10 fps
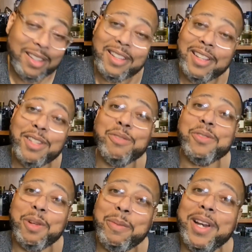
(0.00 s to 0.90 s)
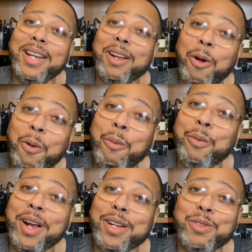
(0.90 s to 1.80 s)
get you some of that home
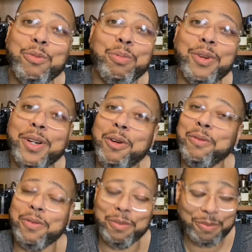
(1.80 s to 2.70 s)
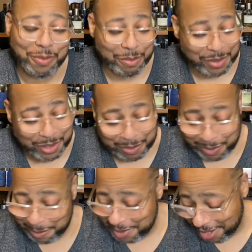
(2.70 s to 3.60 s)
record 2.0 from Central
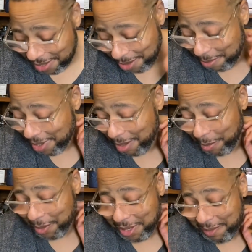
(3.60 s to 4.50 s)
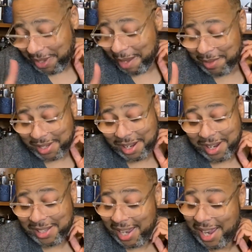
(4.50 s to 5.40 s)
Obsessions, man. I'm gonna leave Kevin's
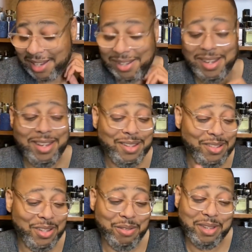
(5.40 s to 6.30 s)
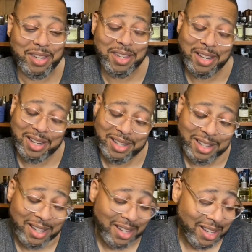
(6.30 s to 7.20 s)
contacts so you can get it.
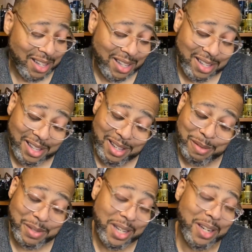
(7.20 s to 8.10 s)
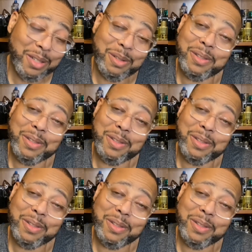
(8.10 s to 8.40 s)
I'm telling you,